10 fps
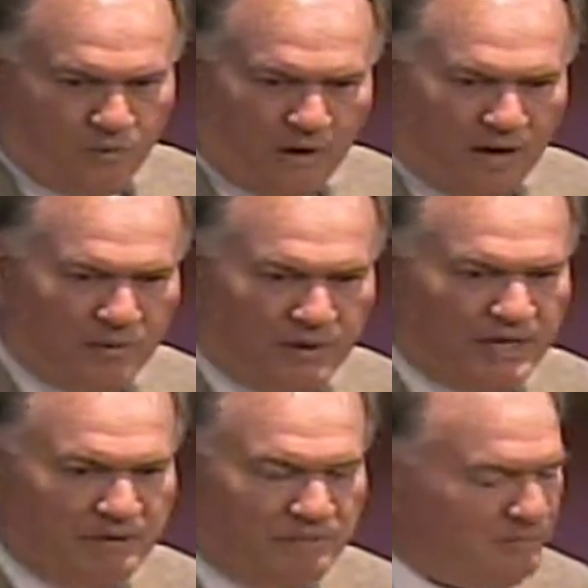Why would
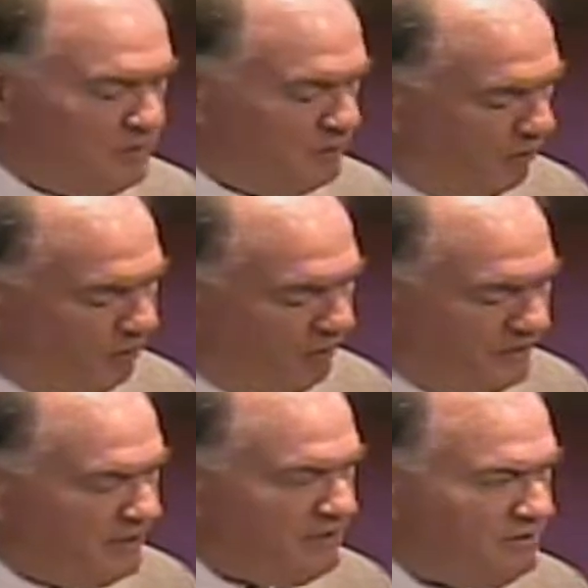he do all
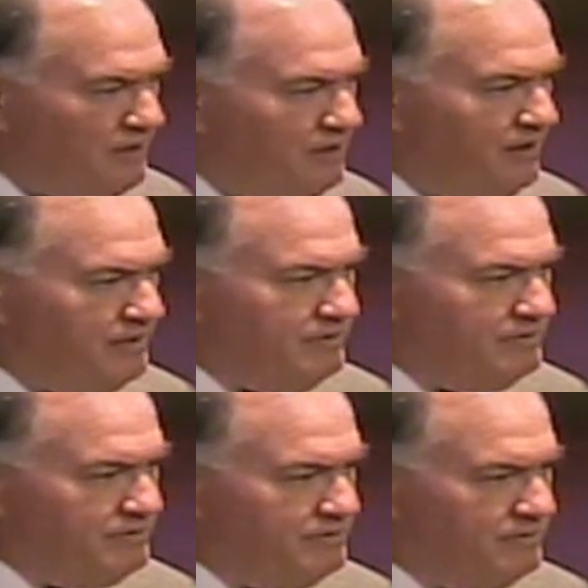that he's done
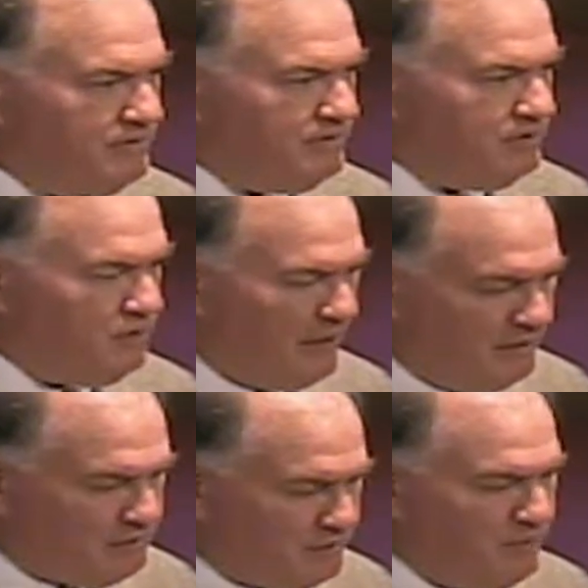
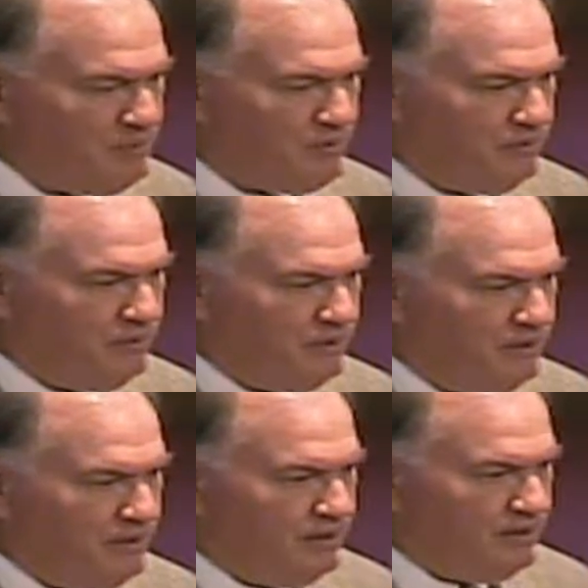throughout Scripture
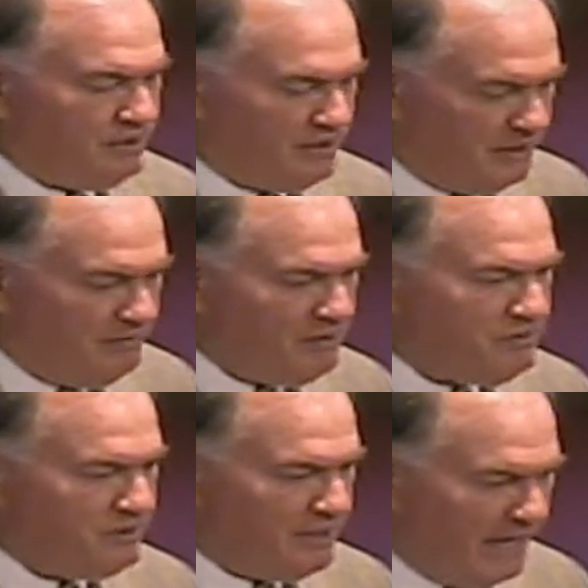to give
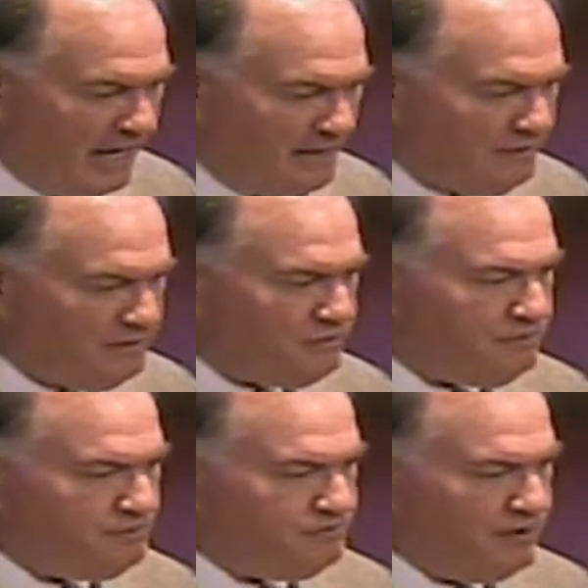us the
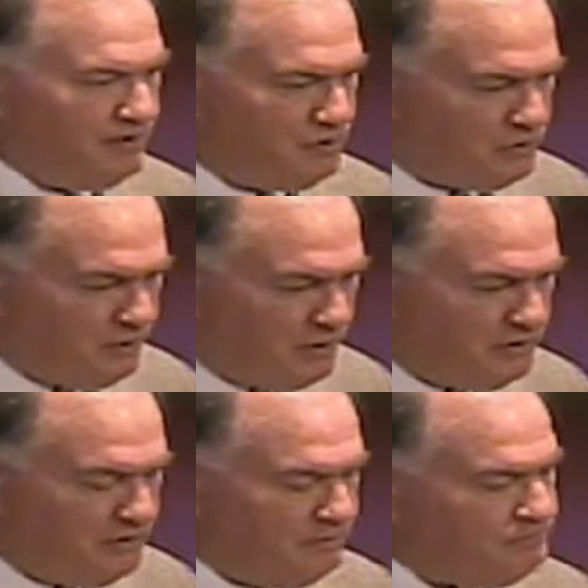guidance, the
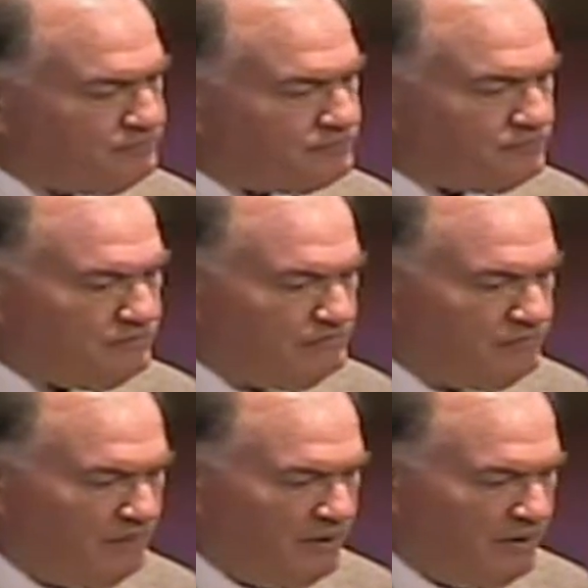instruction,
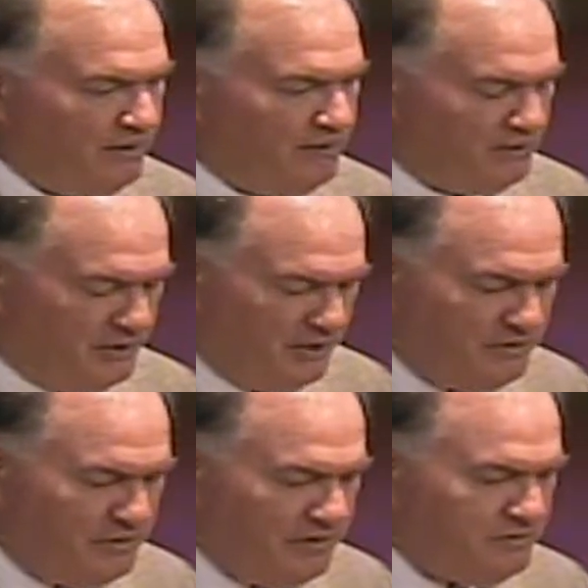the
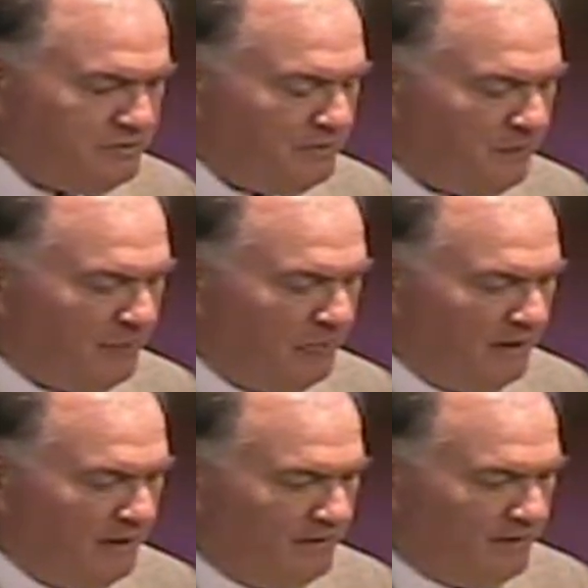teachings
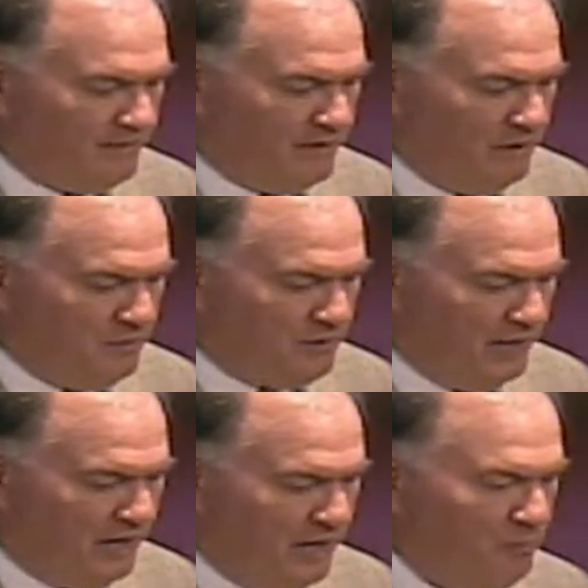that
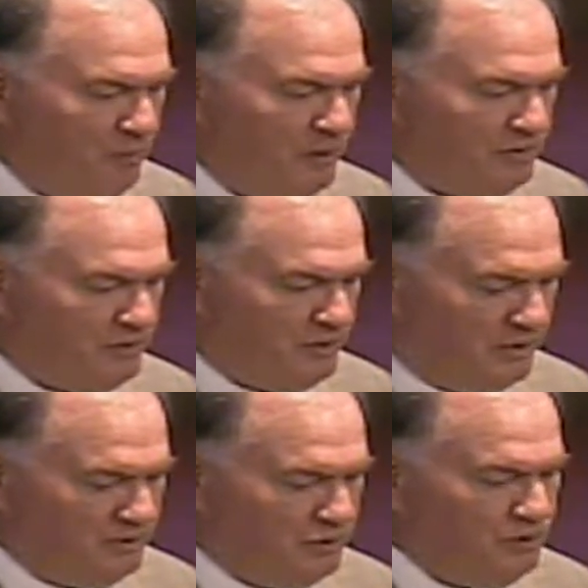would help us
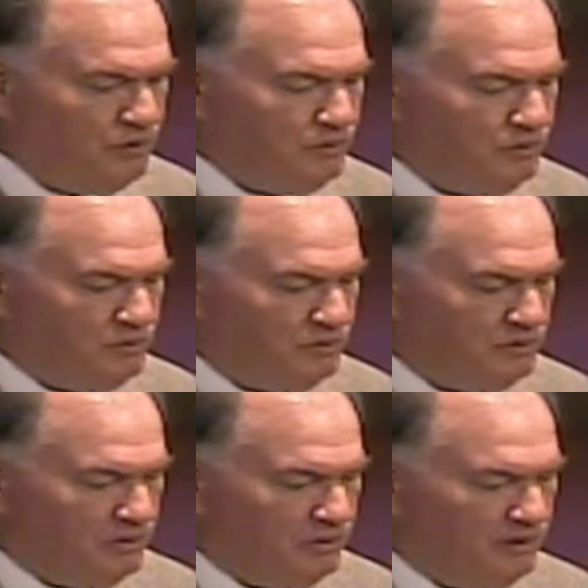to choose
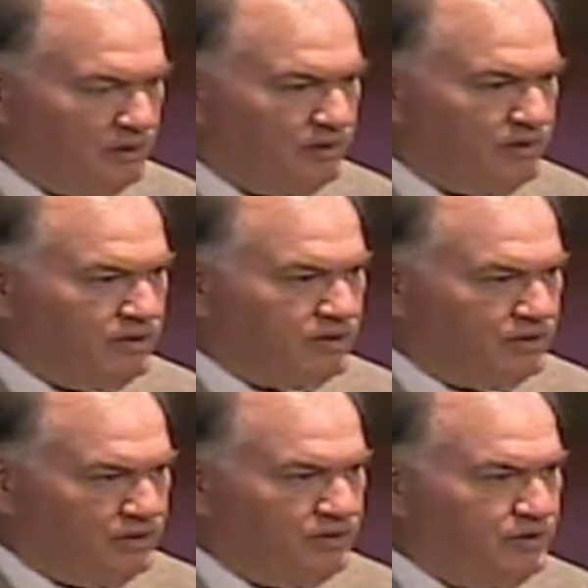
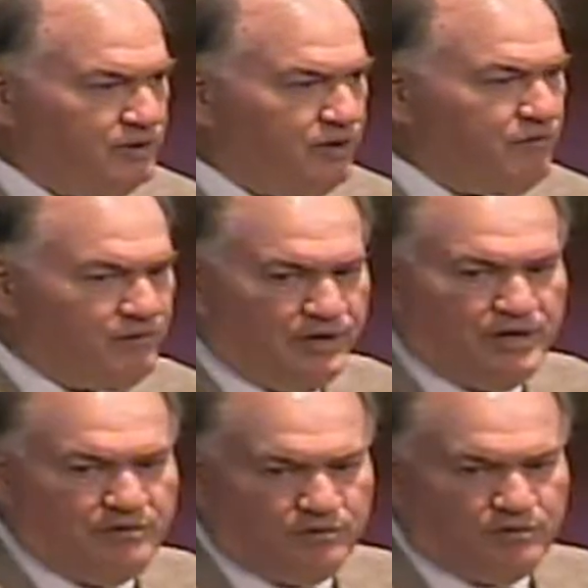good over
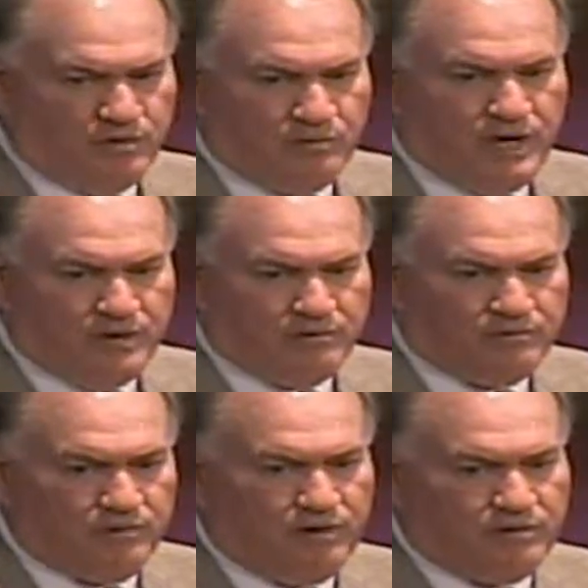evil or right
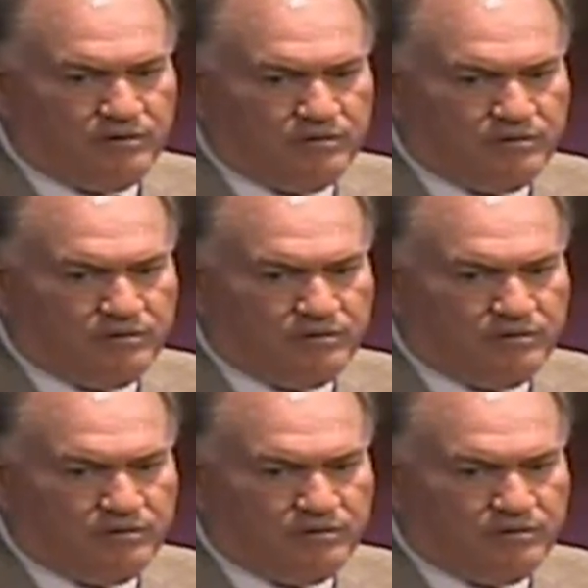over wrong?